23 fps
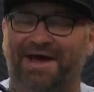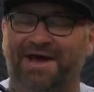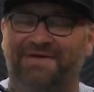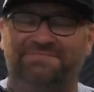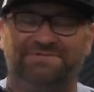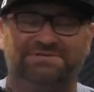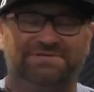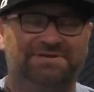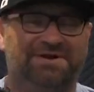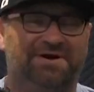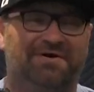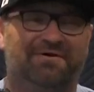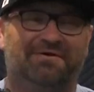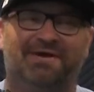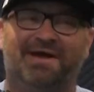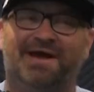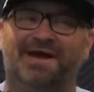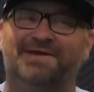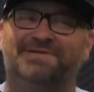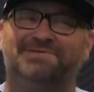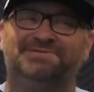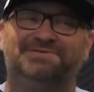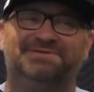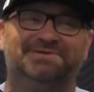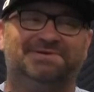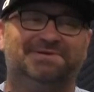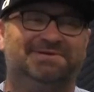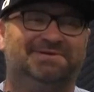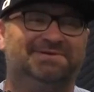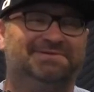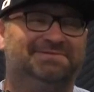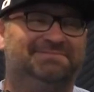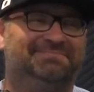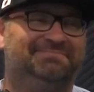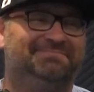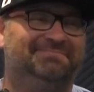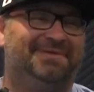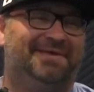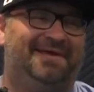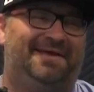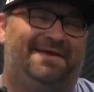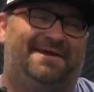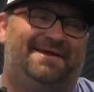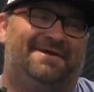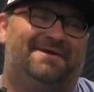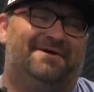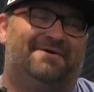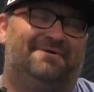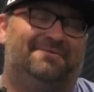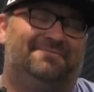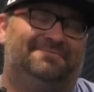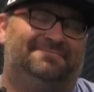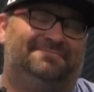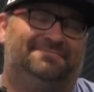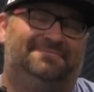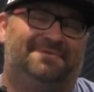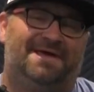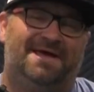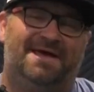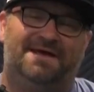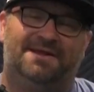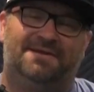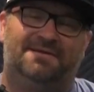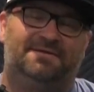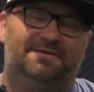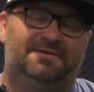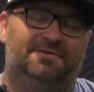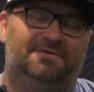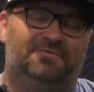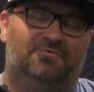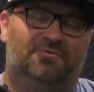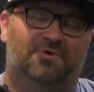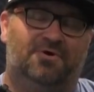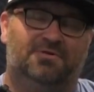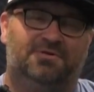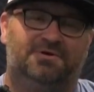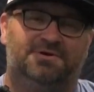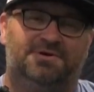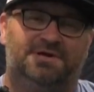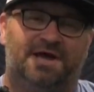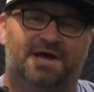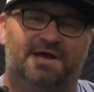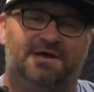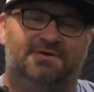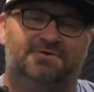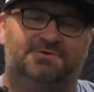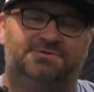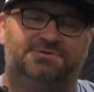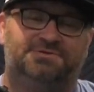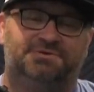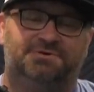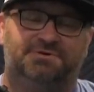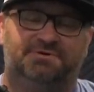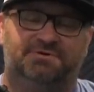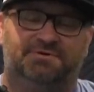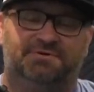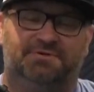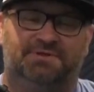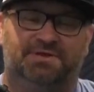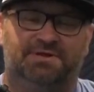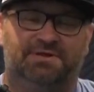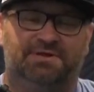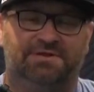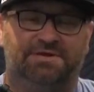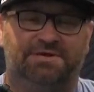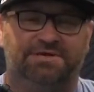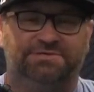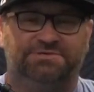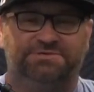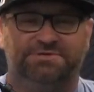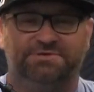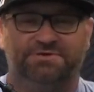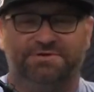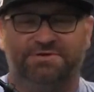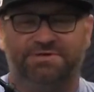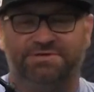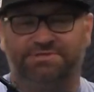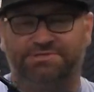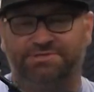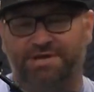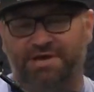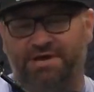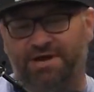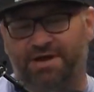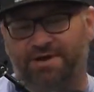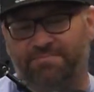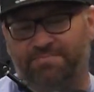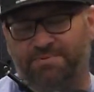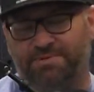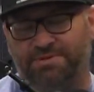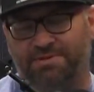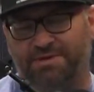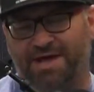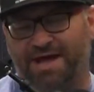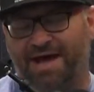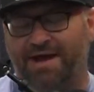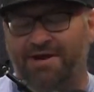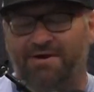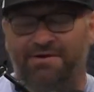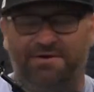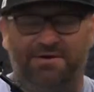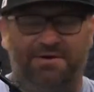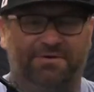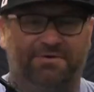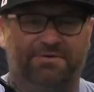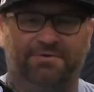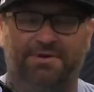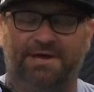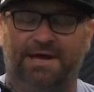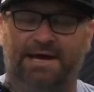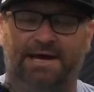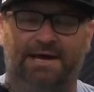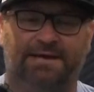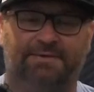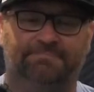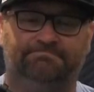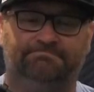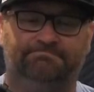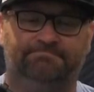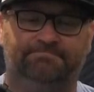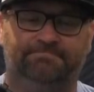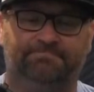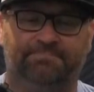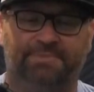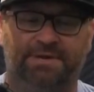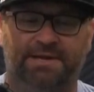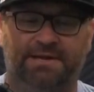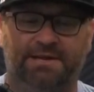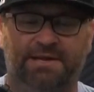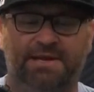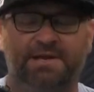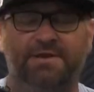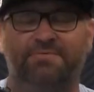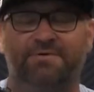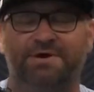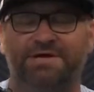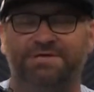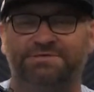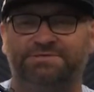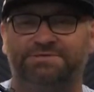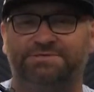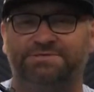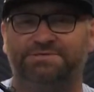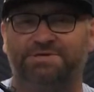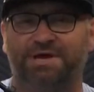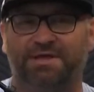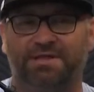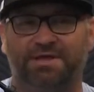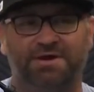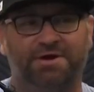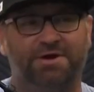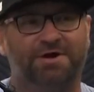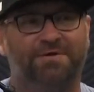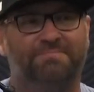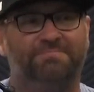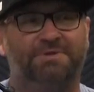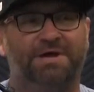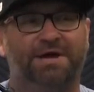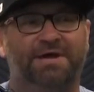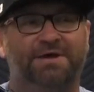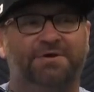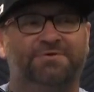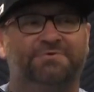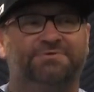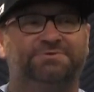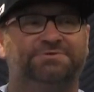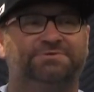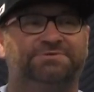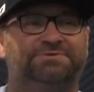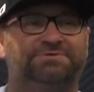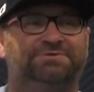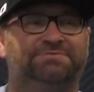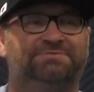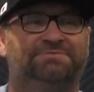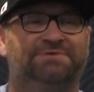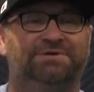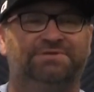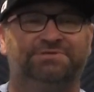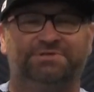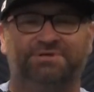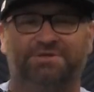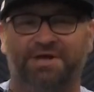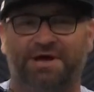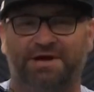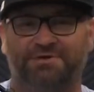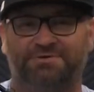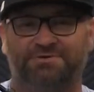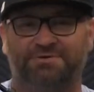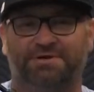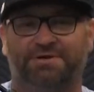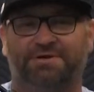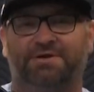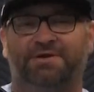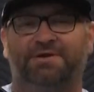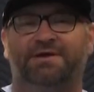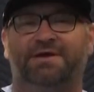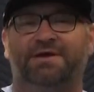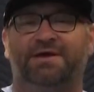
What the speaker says: I've seen all kinds of, you know, and roller dynos are a little easier to set up, and I don't know. But anyways, I like hub dynos. It's electric.